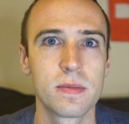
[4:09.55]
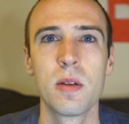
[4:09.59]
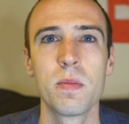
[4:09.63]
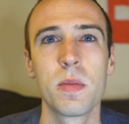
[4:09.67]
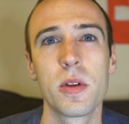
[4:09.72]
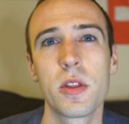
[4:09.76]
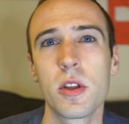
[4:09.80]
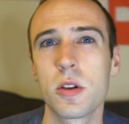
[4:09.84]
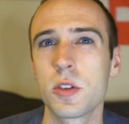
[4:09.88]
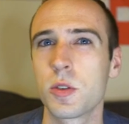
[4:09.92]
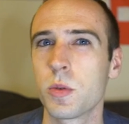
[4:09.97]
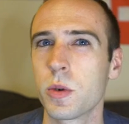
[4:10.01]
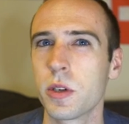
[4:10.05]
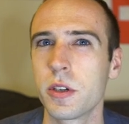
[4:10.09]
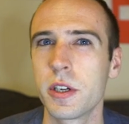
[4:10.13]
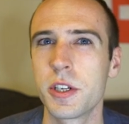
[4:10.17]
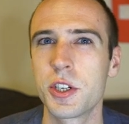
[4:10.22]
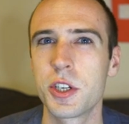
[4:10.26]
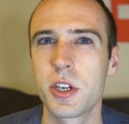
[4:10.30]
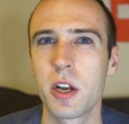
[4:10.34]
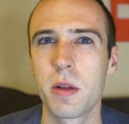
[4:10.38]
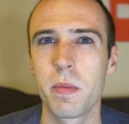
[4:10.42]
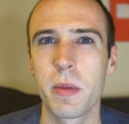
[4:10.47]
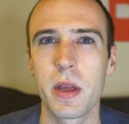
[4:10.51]
but those really
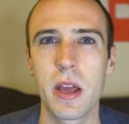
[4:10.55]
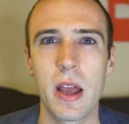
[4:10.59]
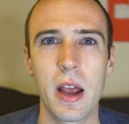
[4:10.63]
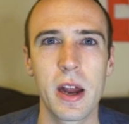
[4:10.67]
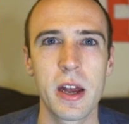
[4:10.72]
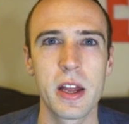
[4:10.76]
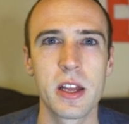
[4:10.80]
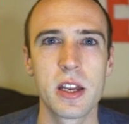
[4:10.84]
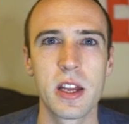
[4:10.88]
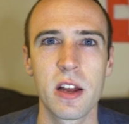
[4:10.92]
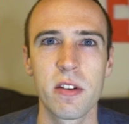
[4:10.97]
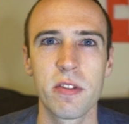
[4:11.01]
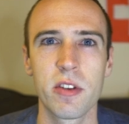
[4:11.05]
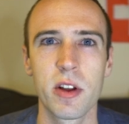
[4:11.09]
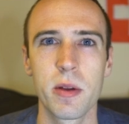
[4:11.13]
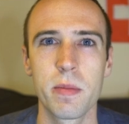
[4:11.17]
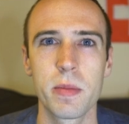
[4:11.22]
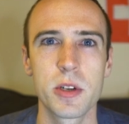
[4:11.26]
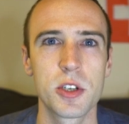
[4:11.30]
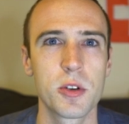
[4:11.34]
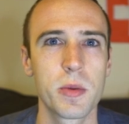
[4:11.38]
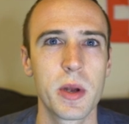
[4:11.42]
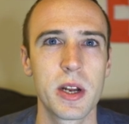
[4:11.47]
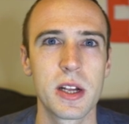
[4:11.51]
shouldn't be any different
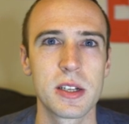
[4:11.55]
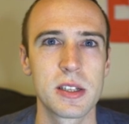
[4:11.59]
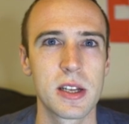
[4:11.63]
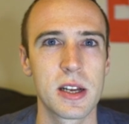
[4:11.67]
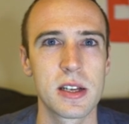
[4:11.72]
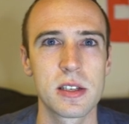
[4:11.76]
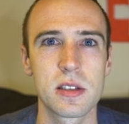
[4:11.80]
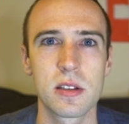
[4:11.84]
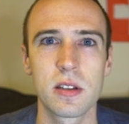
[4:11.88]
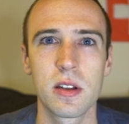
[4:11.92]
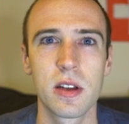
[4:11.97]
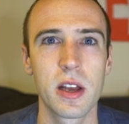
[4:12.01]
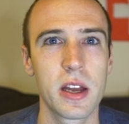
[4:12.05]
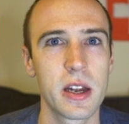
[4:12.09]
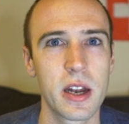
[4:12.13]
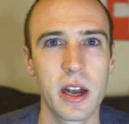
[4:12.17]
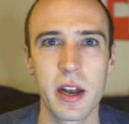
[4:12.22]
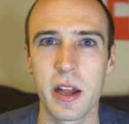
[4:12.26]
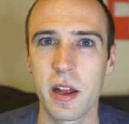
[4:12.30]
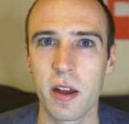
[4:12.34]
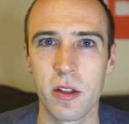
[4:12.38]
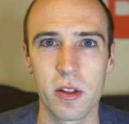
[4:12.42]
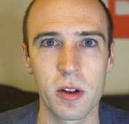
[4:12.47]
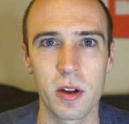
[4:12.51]
between a Tesla and
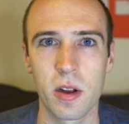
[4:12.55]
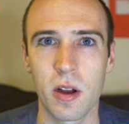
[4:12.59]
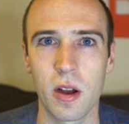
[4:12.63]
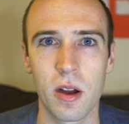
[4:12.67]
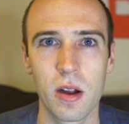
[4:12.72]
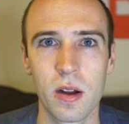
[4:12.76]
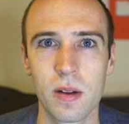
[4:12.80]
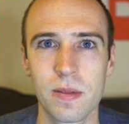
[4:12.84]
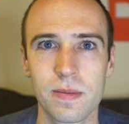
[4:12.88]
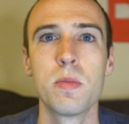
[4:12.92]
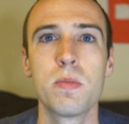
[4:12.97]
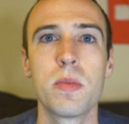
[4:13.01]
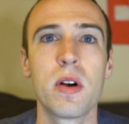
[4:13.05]
any other car.